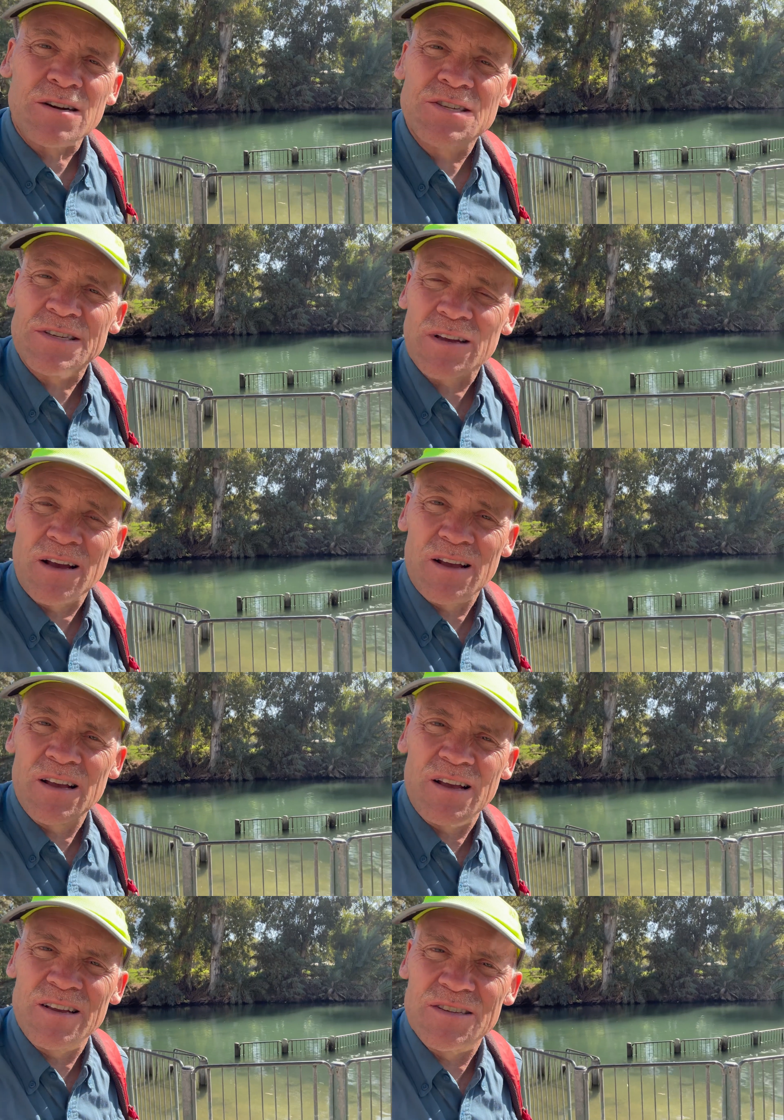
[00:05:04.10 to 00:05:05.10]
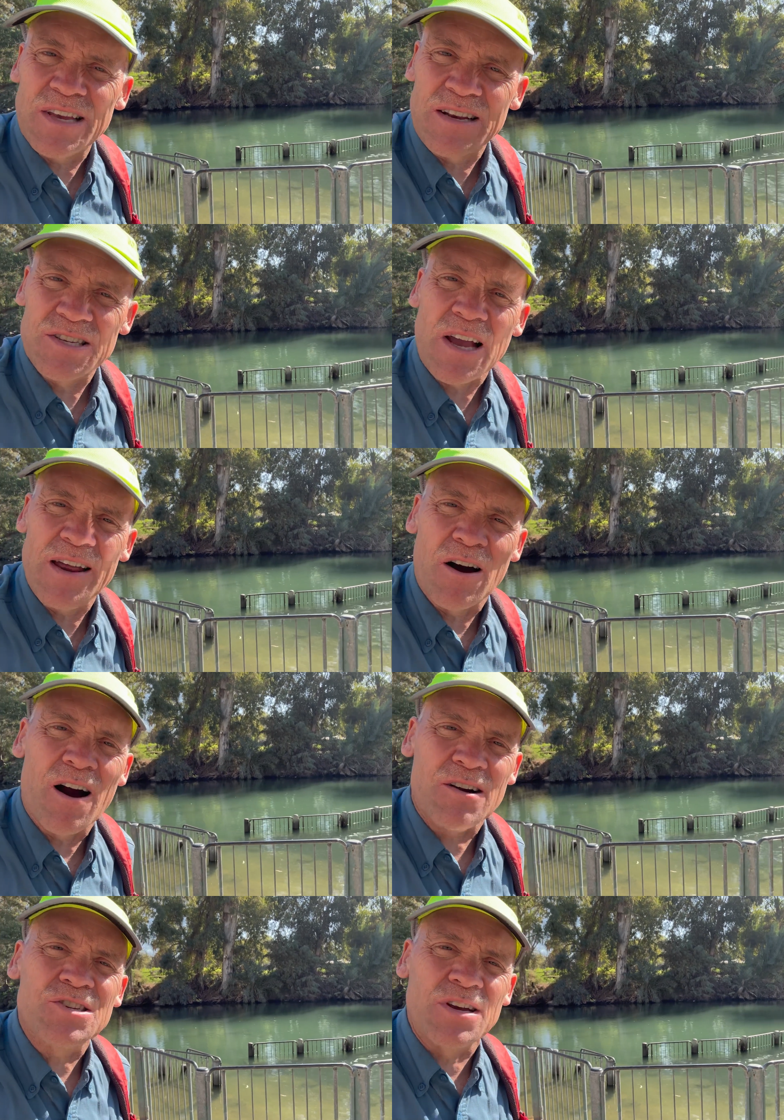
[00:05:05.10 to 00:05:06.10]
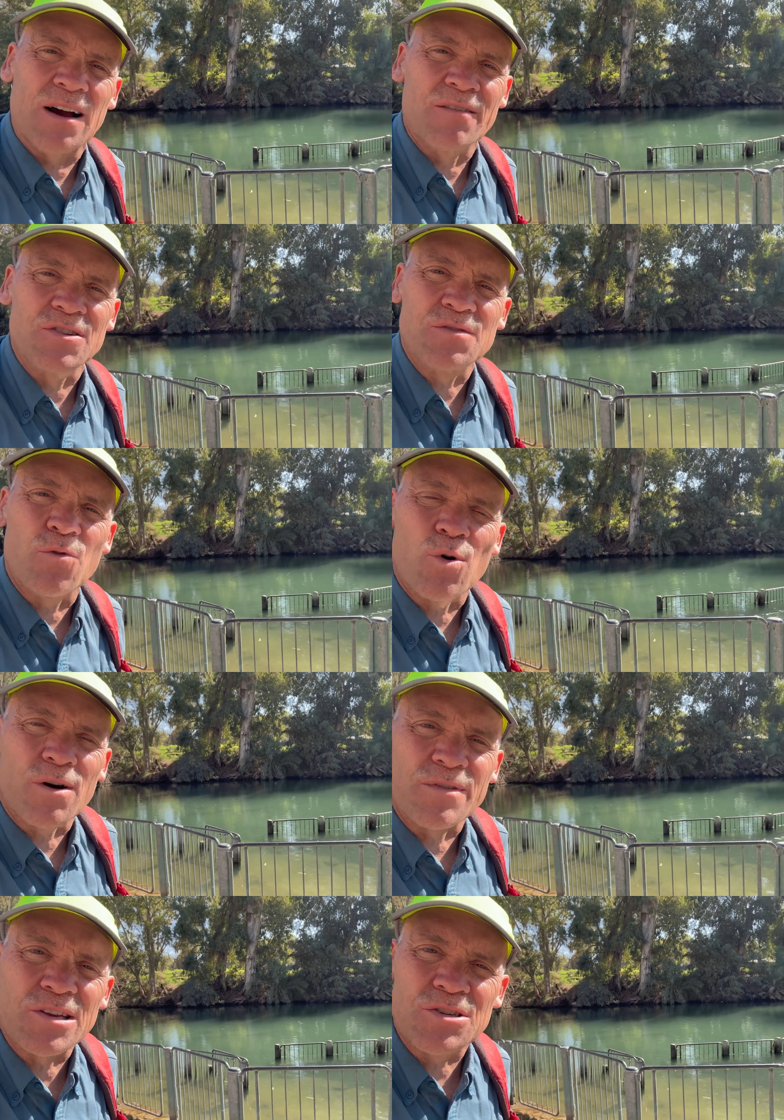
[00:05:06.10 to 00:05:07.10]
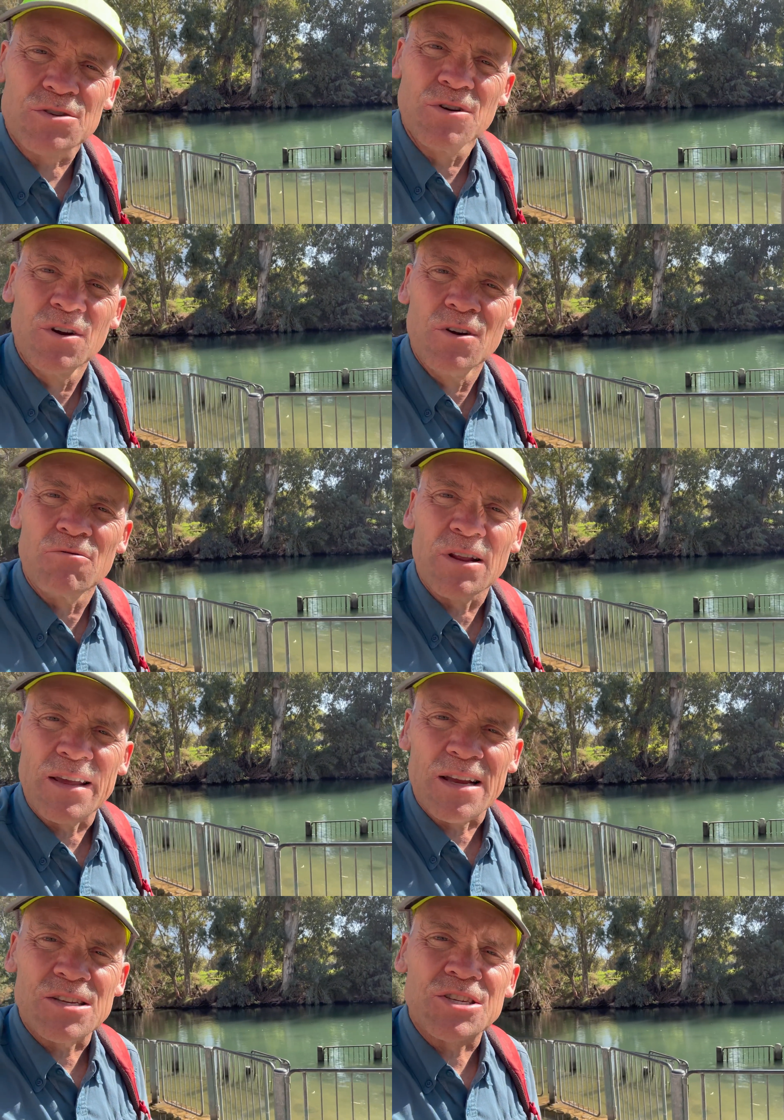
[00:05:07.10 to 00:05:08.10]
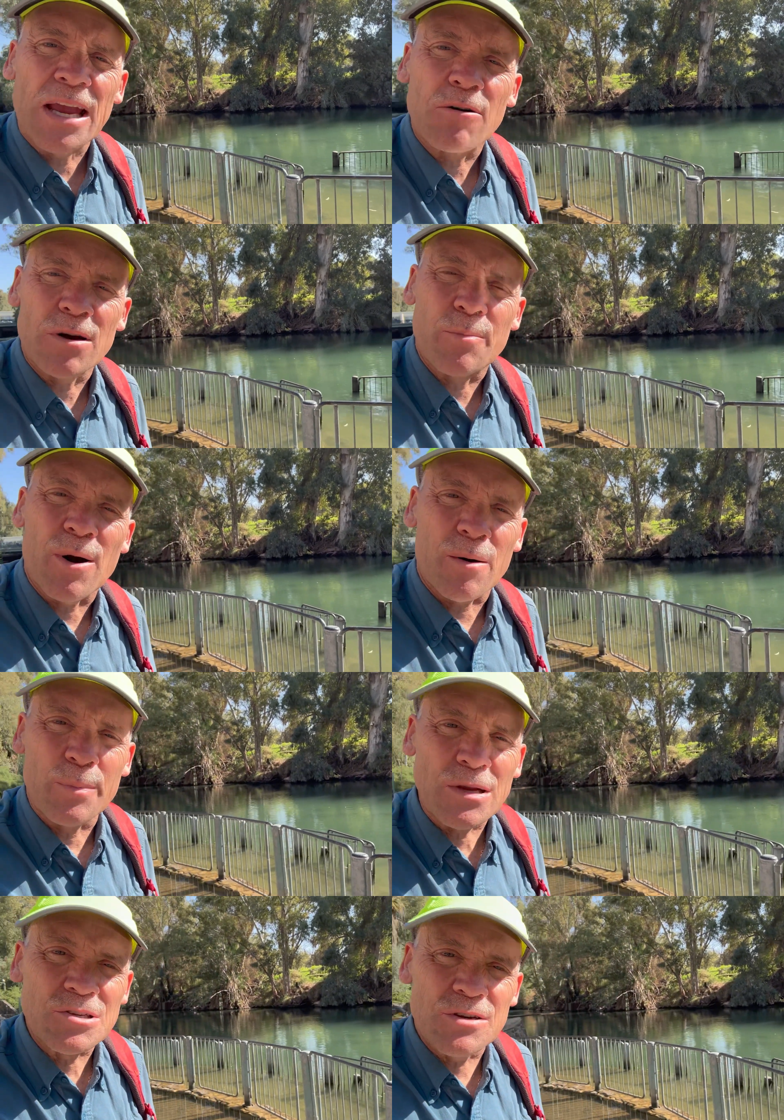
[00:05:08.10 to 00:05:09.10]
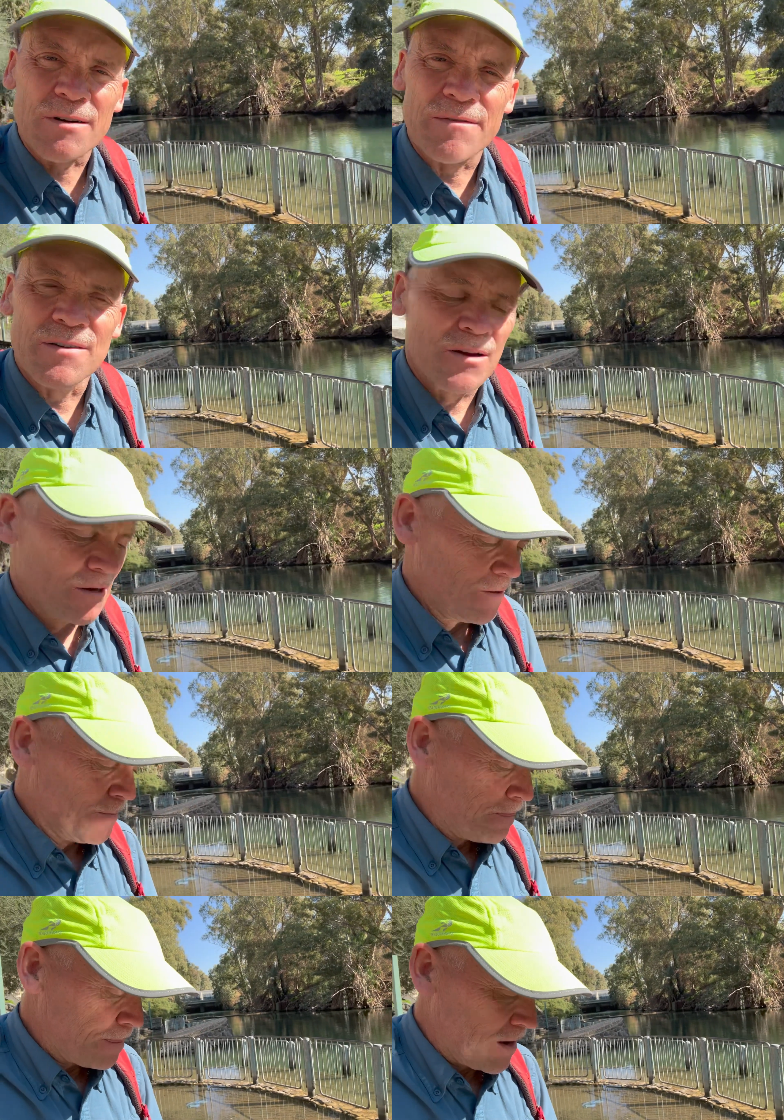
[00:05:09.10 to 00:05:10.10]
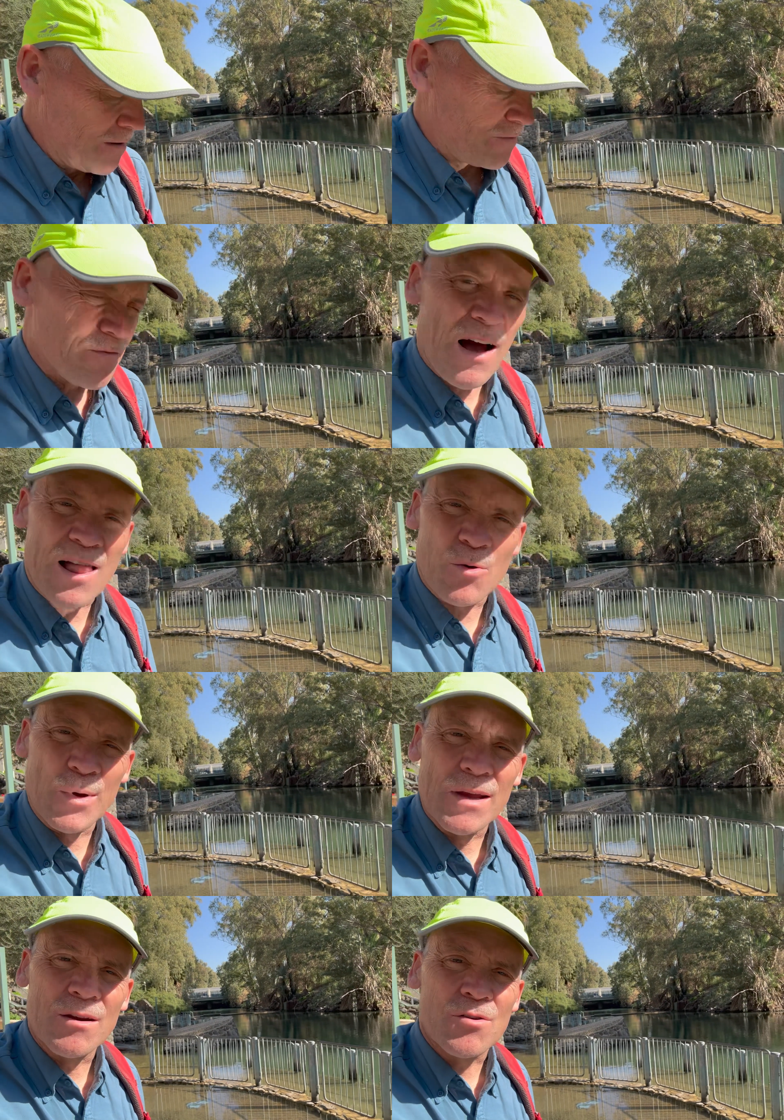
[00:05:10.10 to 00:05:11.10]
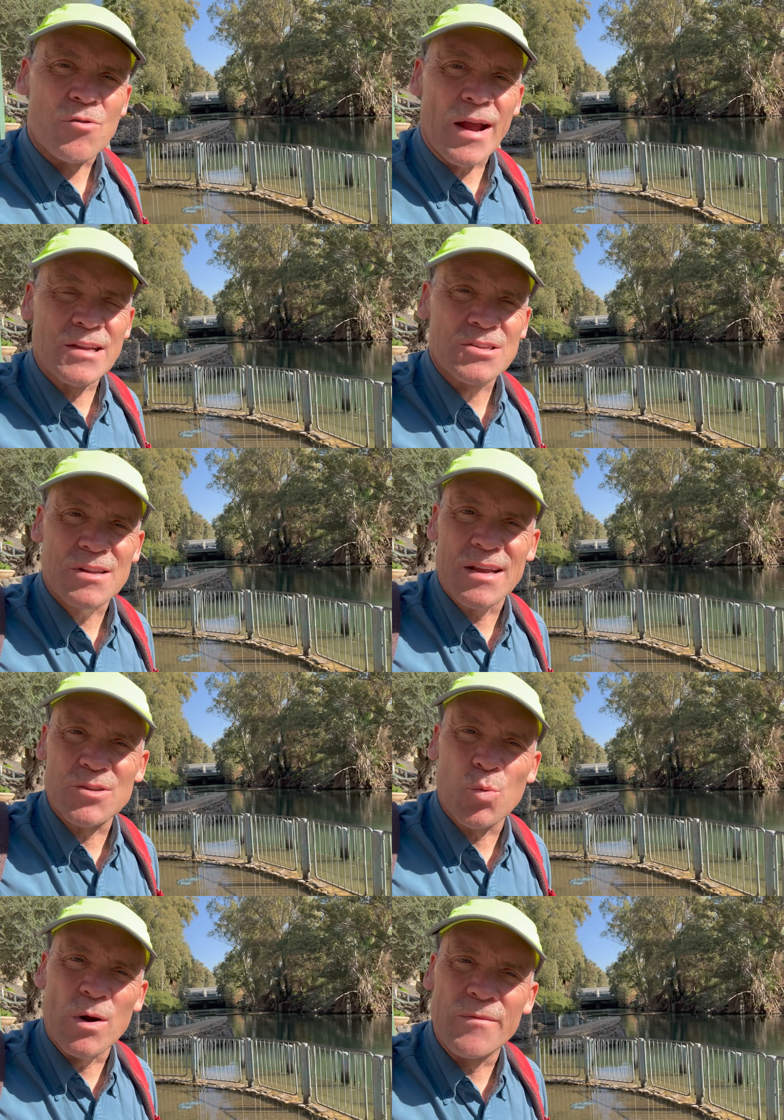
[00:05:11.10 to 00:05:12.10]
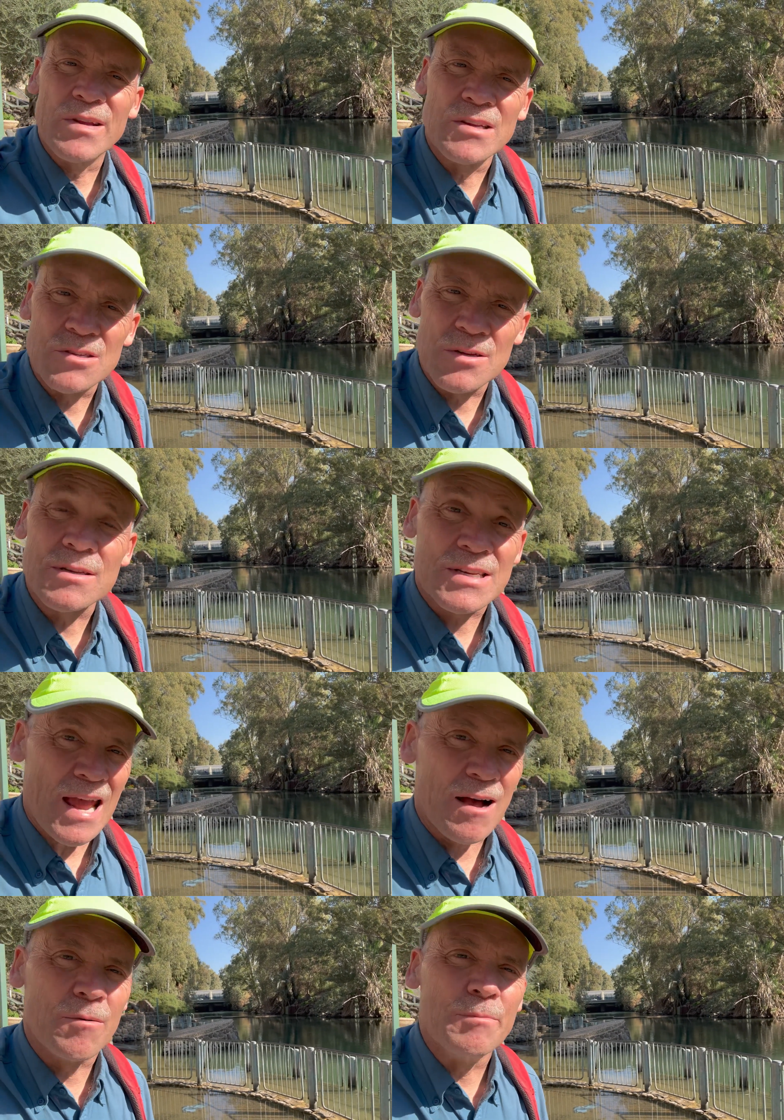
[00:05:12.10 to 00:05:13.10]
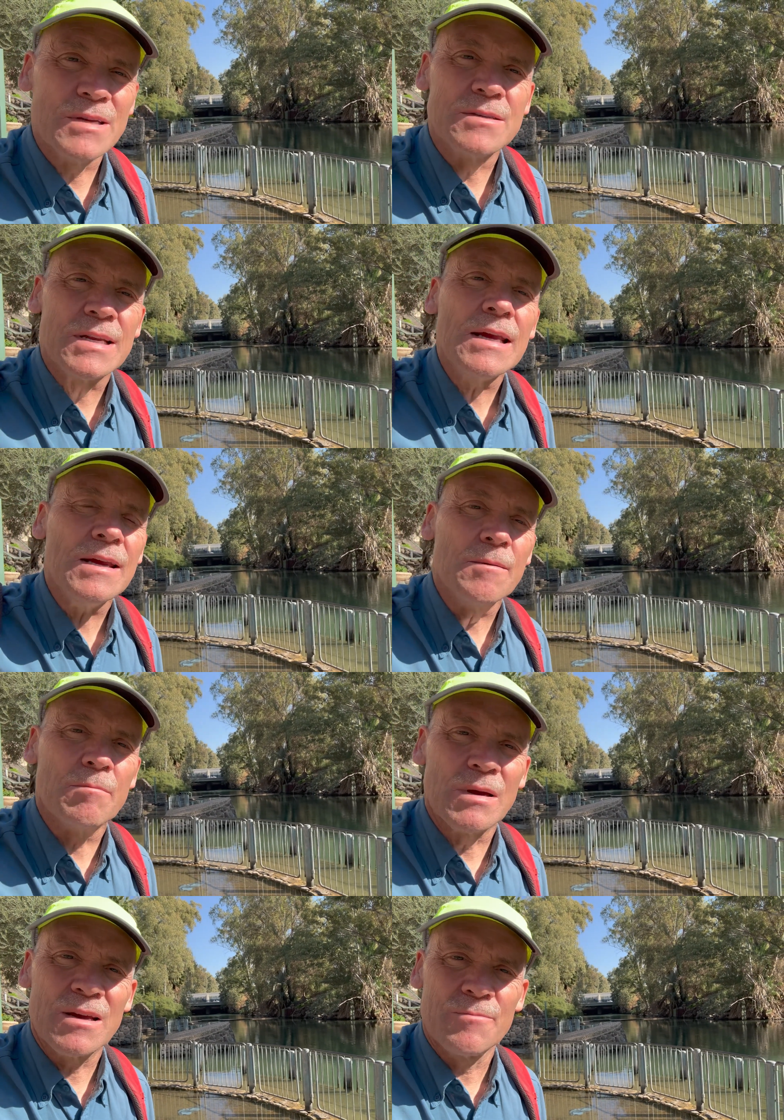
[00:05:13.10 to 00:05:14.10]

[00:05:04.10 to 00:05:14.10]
aside ourselves for this really a sacred purpose of following Christ as one of his talmidim,